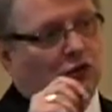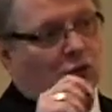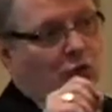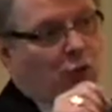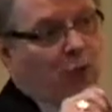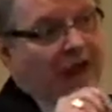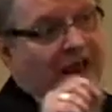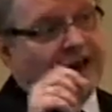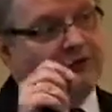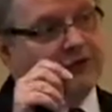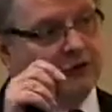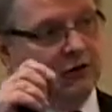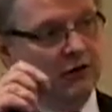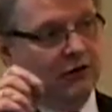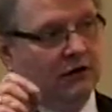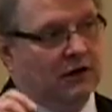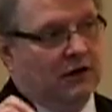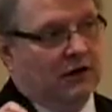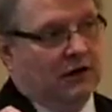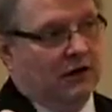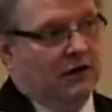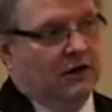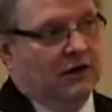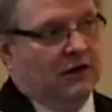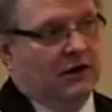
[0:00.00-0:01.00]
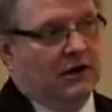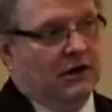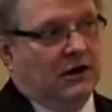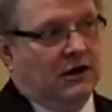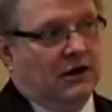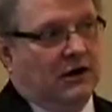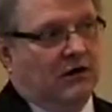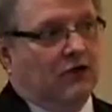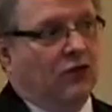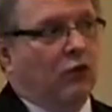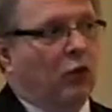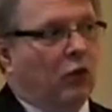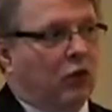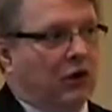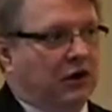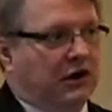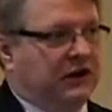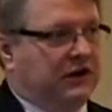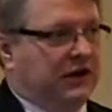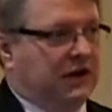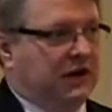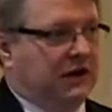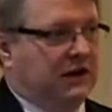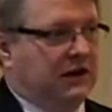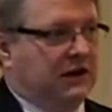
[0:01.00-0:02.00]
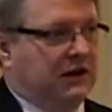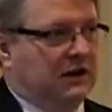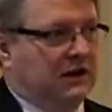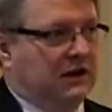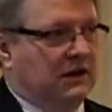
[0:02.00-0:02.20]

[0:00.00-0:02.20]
waiver of warranty